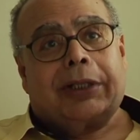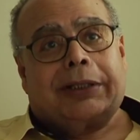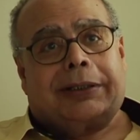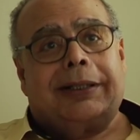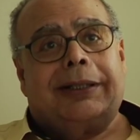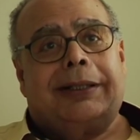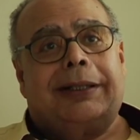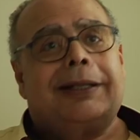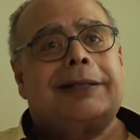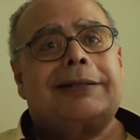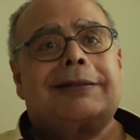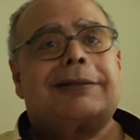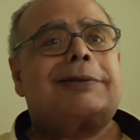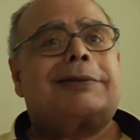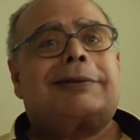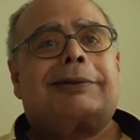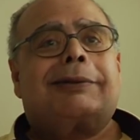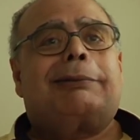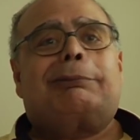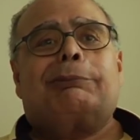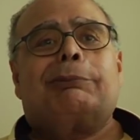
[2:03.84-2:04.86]
that he
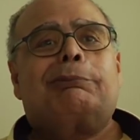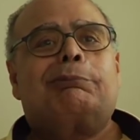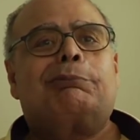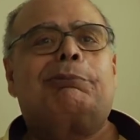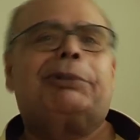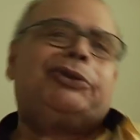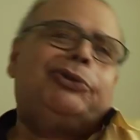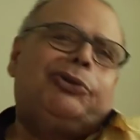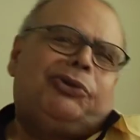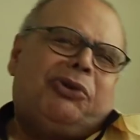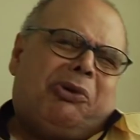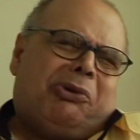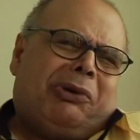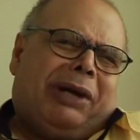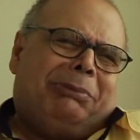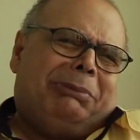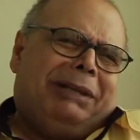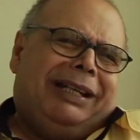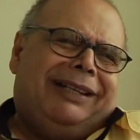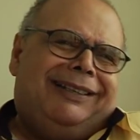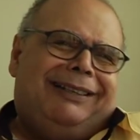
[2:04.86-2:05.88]
is. But I
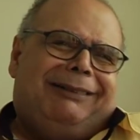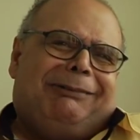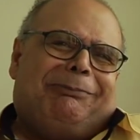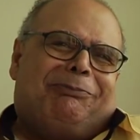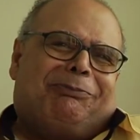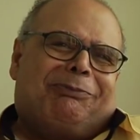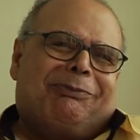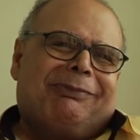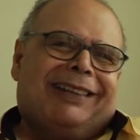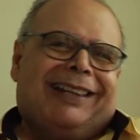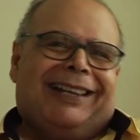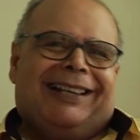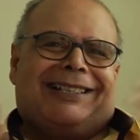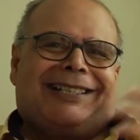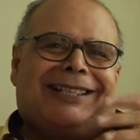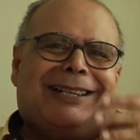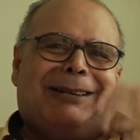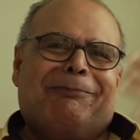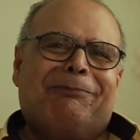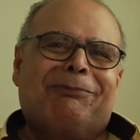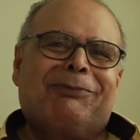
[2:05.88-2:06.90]
mean,
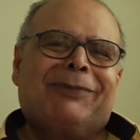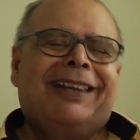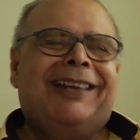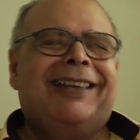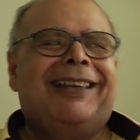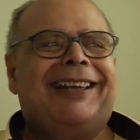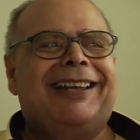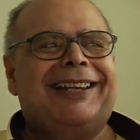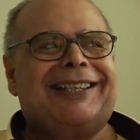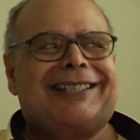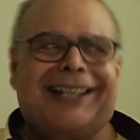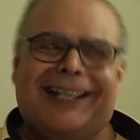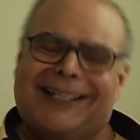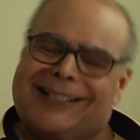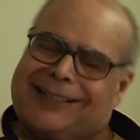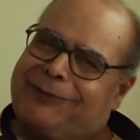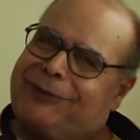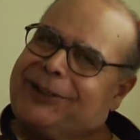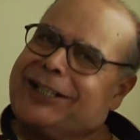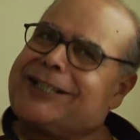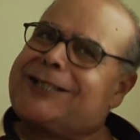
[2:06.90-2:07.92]
it's
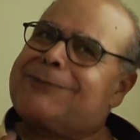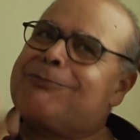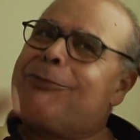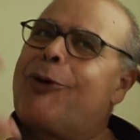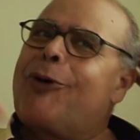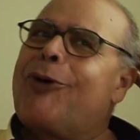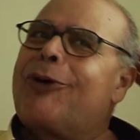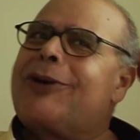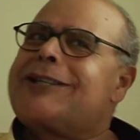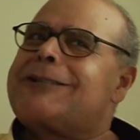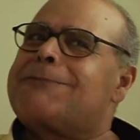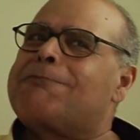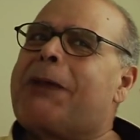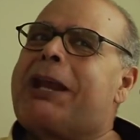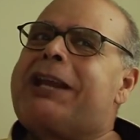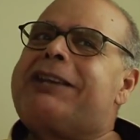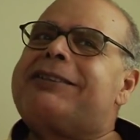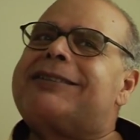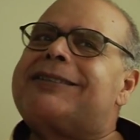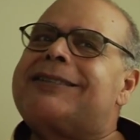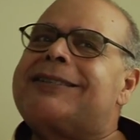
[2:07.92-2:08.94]
a very small
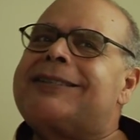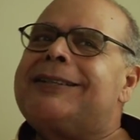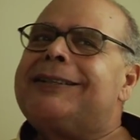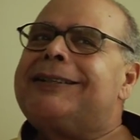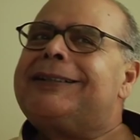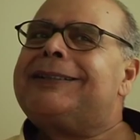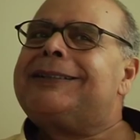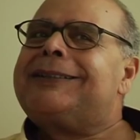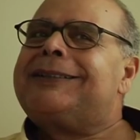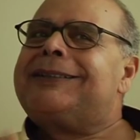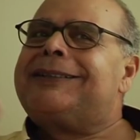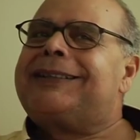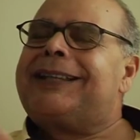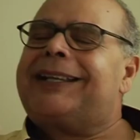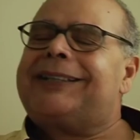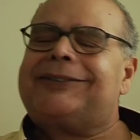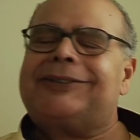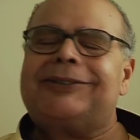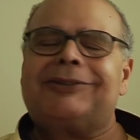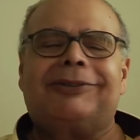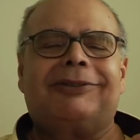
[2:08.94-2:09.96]
space
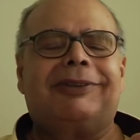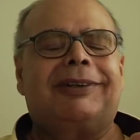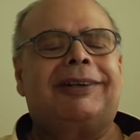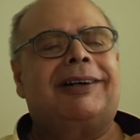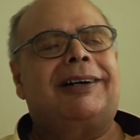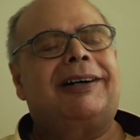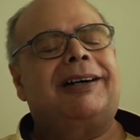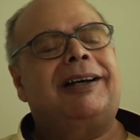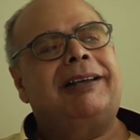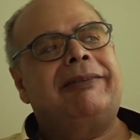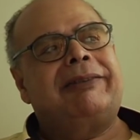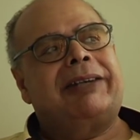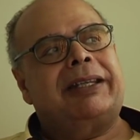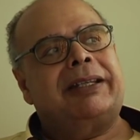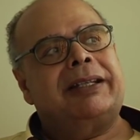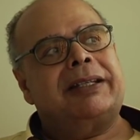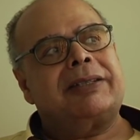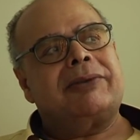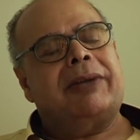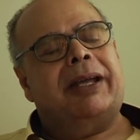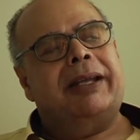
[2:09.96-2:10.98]
that
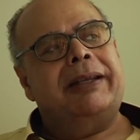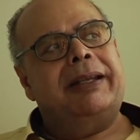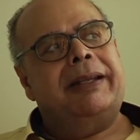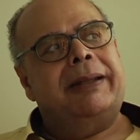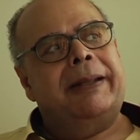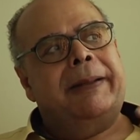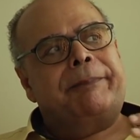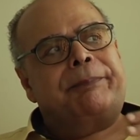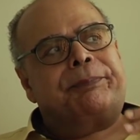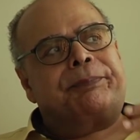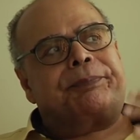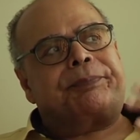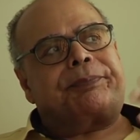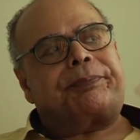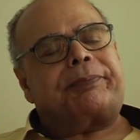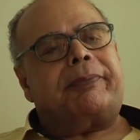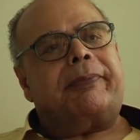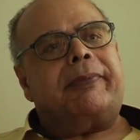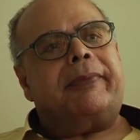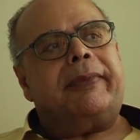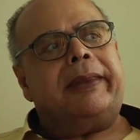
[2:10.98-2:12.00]
everything. So
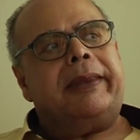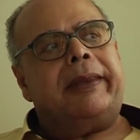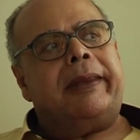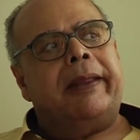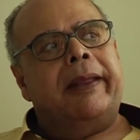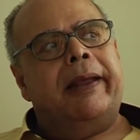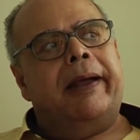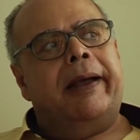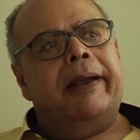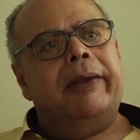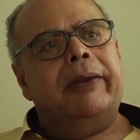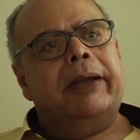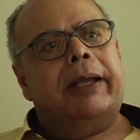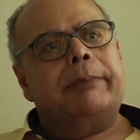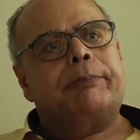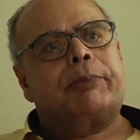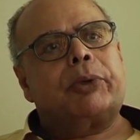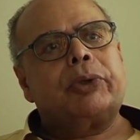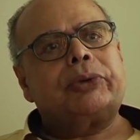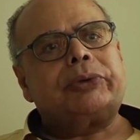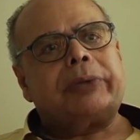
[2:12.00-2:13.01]
I
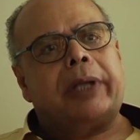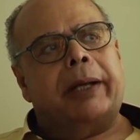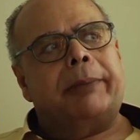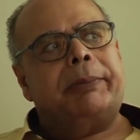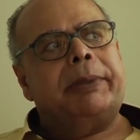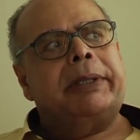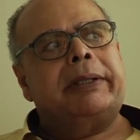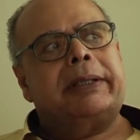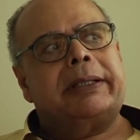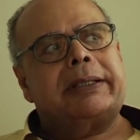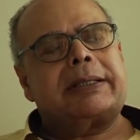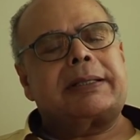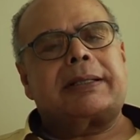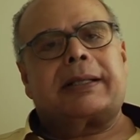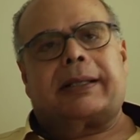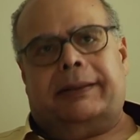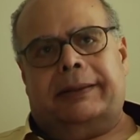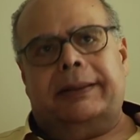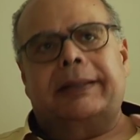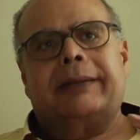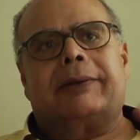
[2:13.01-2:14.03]
brought up in this
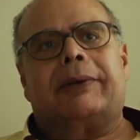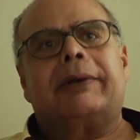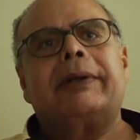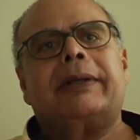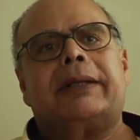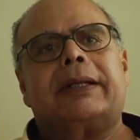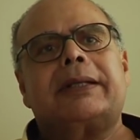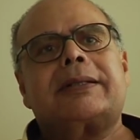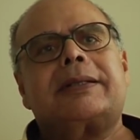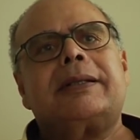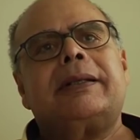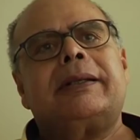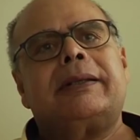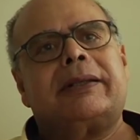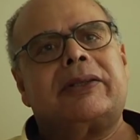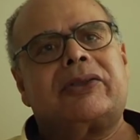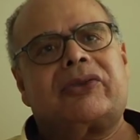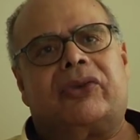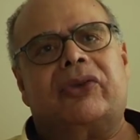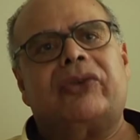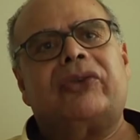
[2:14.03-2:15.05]
in
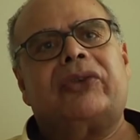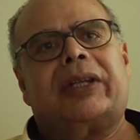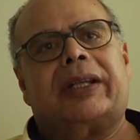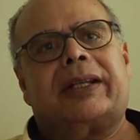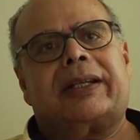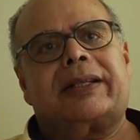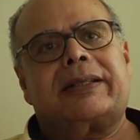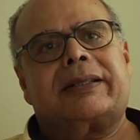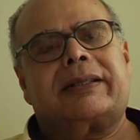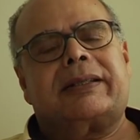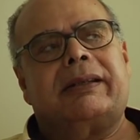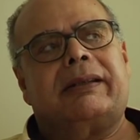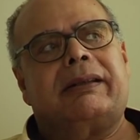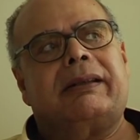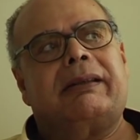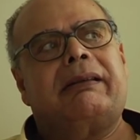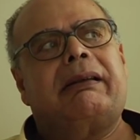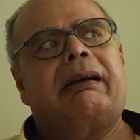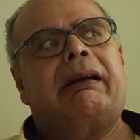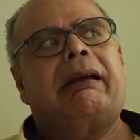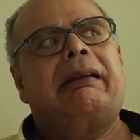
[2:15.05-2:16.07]
this context.
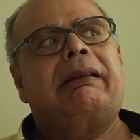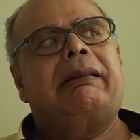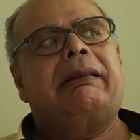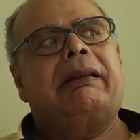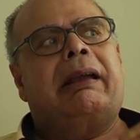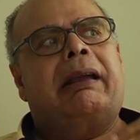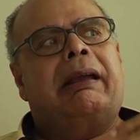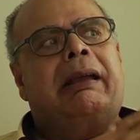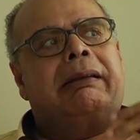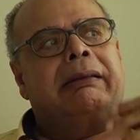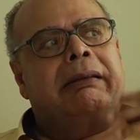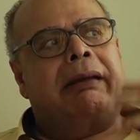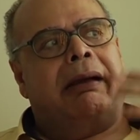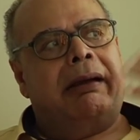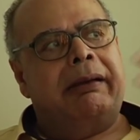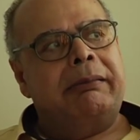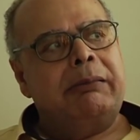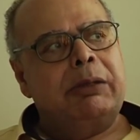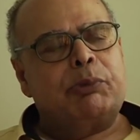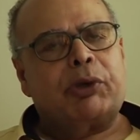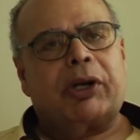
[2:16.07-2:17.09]
I
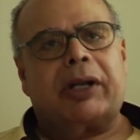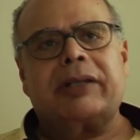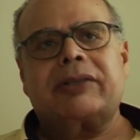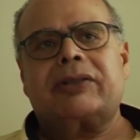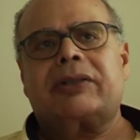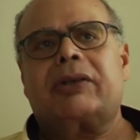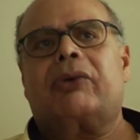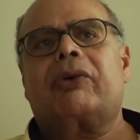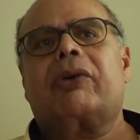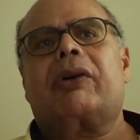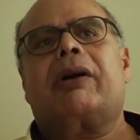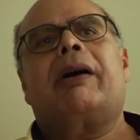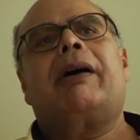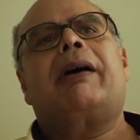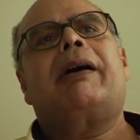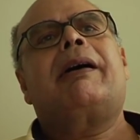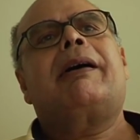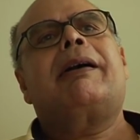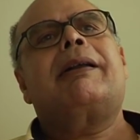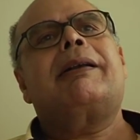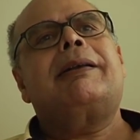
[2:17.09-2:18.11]
memorized the
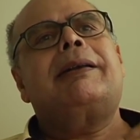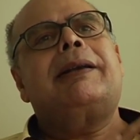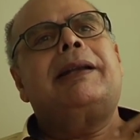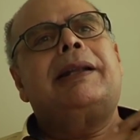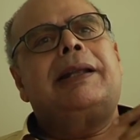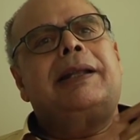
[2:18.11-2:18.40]
Quran,